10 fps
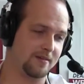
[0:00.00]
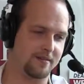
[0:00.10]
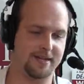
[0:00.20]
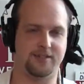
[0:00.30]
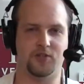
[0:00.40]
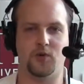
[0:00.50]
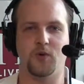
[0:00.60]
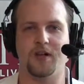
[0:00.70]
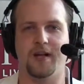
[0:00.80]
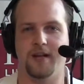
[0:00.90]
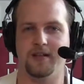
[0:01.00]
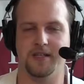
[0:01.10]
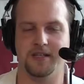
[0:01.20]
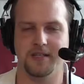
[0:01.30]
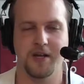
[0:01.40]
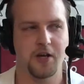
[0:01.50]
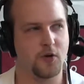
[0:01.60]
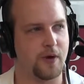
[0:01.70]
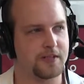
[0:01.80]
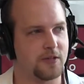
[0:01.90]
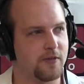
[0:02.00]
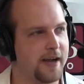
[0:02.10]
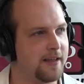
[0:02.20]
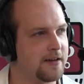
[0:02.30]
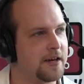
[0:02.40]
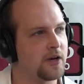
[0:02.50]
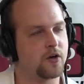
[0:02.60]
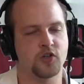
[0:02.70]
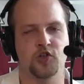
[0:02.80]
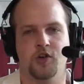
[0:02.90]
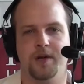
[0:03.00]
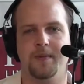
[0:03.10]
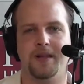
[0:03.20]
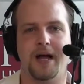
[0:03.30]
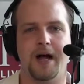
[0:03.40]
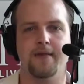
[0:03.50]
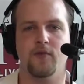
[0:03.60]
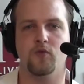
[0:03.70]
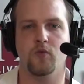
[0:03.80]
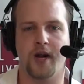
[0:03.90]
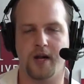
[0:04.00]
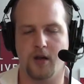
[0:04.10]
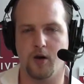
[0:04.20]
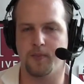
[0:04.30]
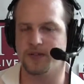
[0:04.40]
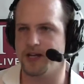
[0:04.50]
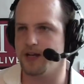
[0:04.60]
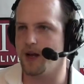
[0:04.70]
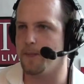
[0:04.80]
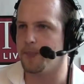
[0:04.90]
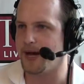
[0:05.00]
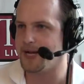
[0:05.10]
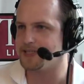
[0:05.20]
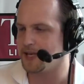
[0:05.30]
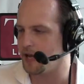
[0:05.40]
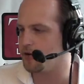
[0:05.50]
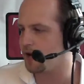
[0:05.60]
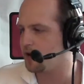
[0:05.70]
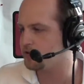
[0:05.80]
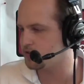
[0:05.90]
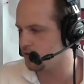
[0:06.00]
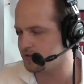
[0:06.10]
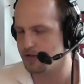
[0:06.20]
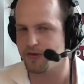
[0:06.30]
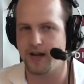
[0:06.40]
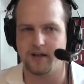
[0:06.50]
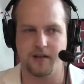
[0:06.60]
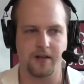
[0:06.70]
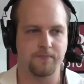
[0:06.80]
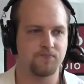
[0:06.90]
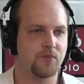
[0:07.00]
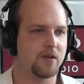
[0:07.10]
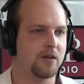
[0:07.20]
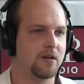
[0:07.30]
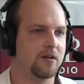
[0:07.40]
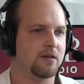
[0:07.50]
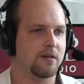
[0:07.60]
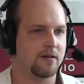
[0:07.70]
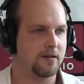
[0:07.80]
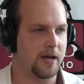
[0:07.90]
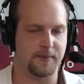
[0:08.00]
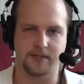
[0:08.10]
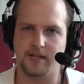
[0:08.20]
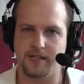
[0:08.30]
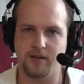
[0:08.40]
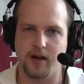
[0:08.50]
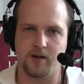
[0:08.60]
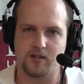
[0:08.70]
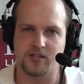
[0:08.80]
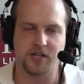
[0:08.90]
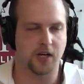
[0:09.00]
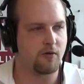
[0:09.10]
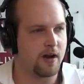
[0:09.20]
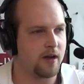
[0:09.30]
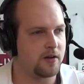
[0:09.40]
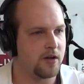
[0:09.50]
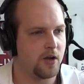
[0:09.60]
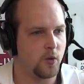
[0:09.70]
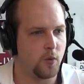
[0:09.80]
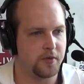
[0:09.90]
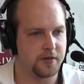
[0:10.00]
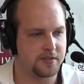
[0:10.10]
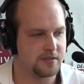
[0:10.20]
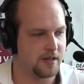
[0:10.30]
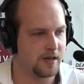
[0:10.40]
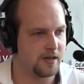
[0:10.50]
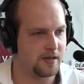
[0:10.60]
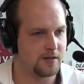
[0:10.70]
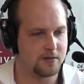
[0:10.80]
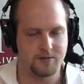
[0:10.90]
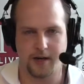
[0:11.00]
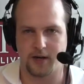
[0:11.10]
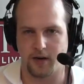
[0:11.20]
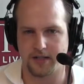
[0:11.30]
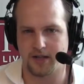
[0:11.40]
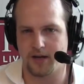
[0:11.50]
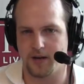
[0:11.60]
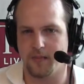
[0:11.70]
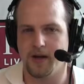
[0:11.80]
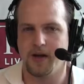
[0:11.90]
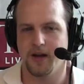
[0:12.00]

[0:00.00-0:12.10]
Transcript: That's the storyline, at least. Wrestling Reality here on Trib Live Radio, presented by Tailgaters. Is Wrestling Reality. Happy to say Tailgaters sticking around with us. We had a great time